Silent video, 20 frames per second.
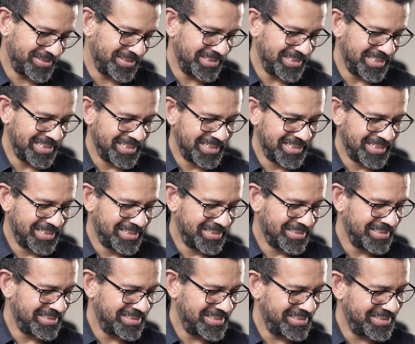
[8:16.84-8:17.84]
one.
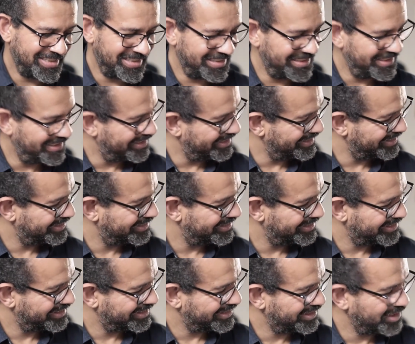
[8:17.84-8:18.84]
This is a uh,
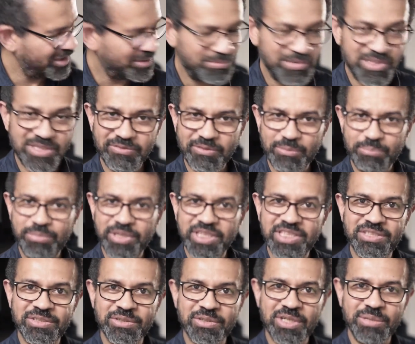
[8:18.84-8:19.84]
not much of a big
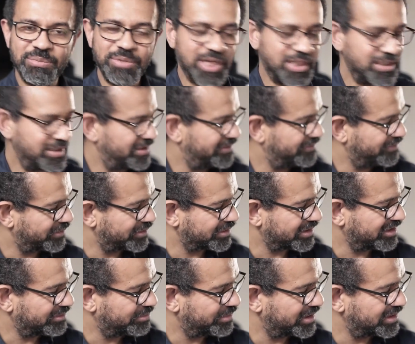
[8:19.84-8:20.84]
story behind this
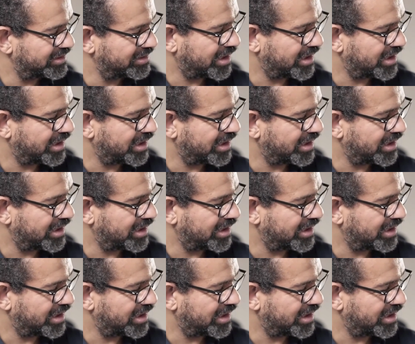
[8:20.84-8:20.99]
photograph, but